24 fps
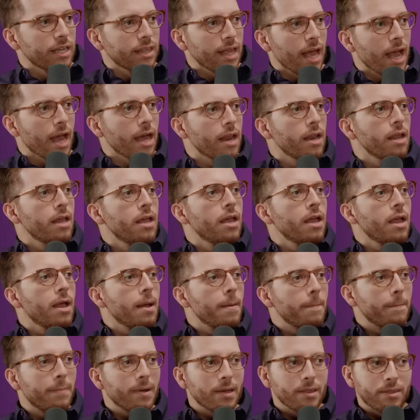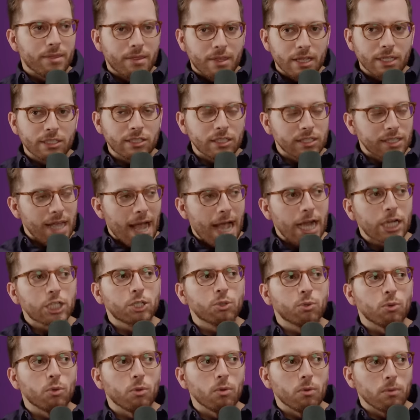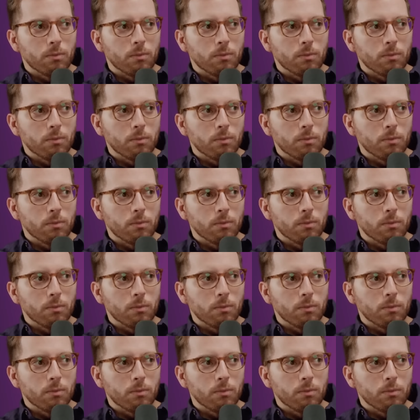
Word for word: that right but this is actual